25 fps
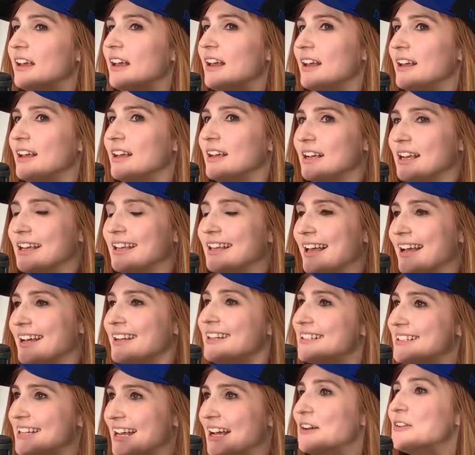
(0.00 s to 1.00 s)
like it
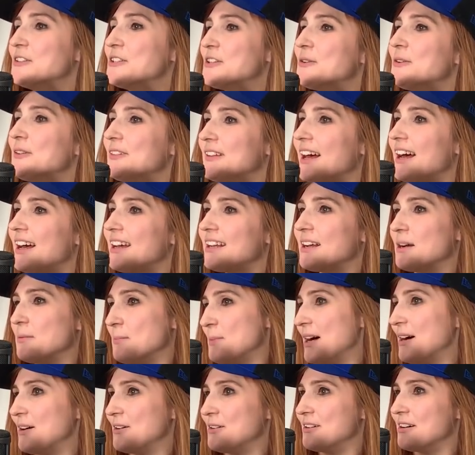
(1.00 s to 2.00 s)
kind of tells you a lot
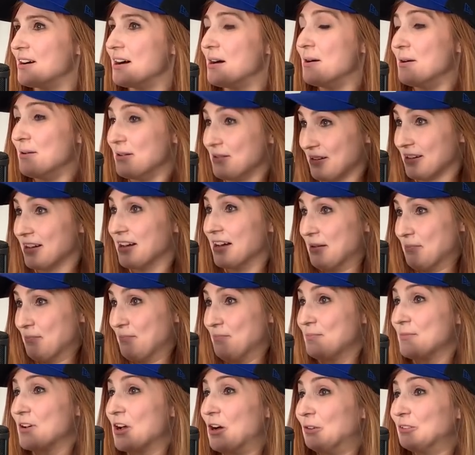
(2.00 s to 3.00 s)
about mm-hmm. a, a
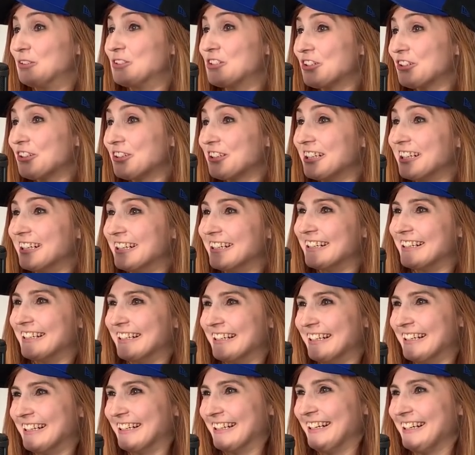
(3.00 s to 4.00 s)
culture yeah.
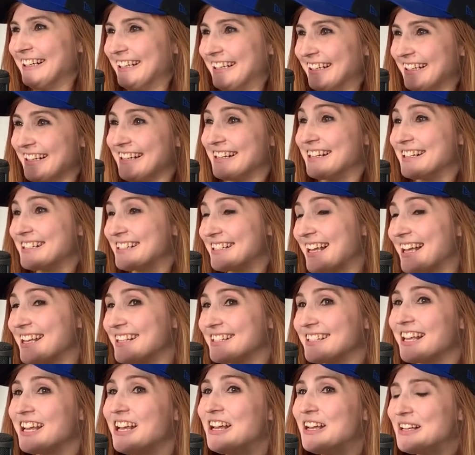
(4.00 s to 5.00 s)
in yeah. a
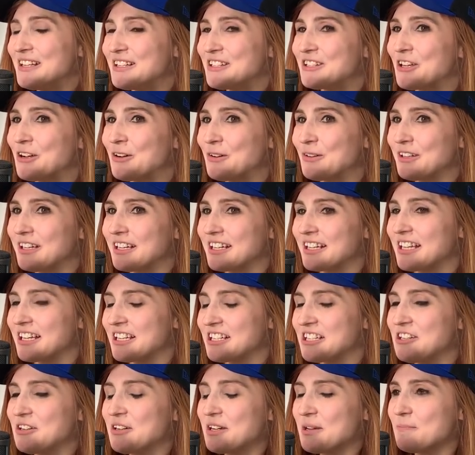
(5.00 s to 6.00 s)
sense. So like
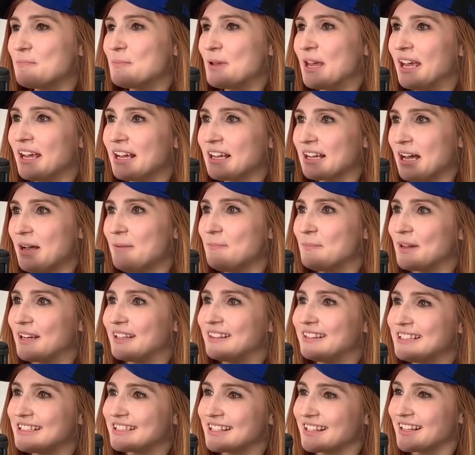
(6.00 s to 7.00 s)
you can pick up
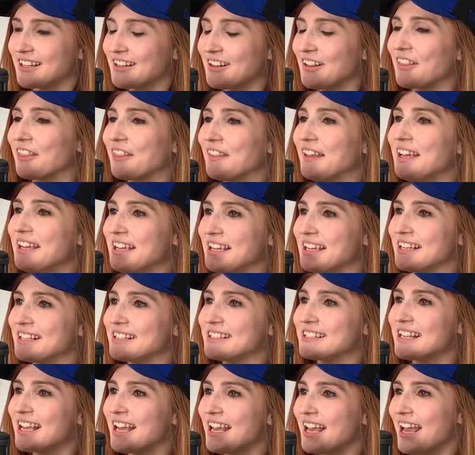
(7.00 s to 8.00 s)
on these little
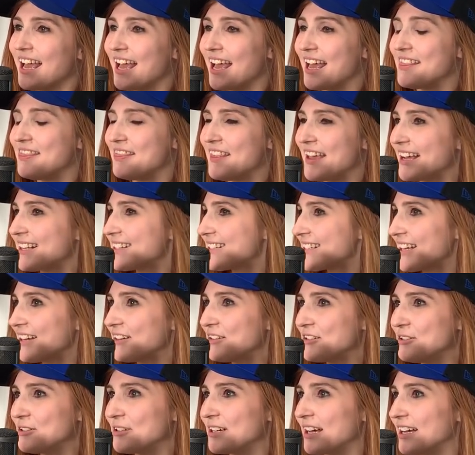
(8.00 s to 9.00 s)
things, and that's how
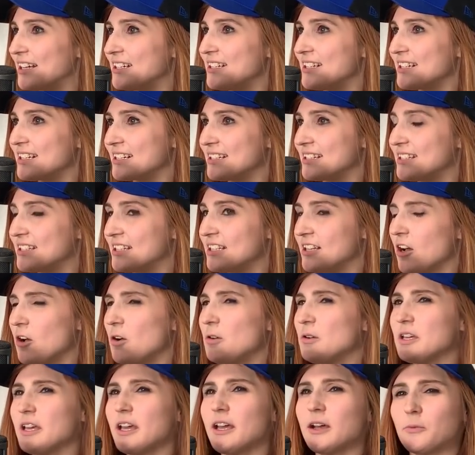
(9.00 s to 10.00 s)
you kind of can see,
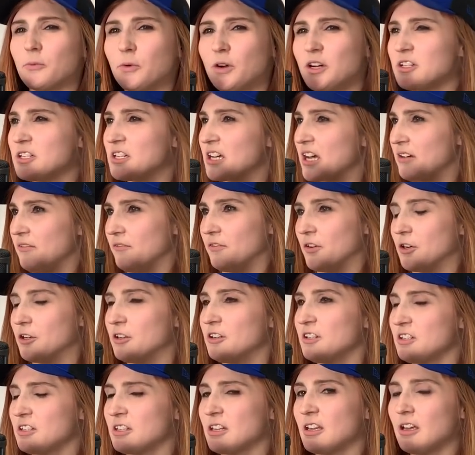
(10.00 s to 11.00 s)
oh yeah, we're
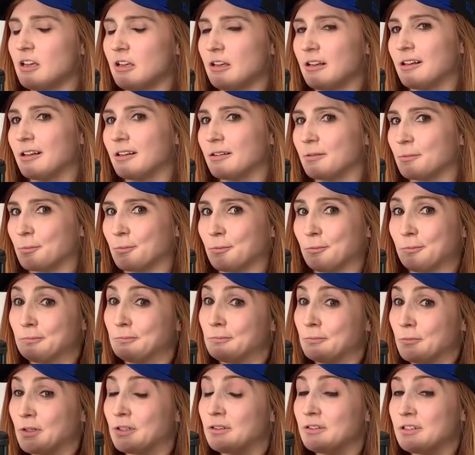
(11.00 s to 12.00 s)
diverse.
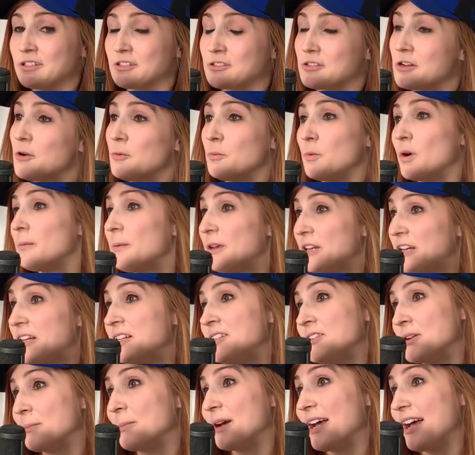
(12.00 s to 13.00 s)
Um, well, there's no women
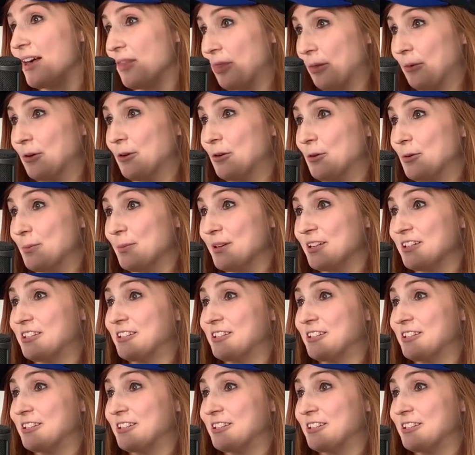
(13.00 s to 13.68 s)
in your bathroom.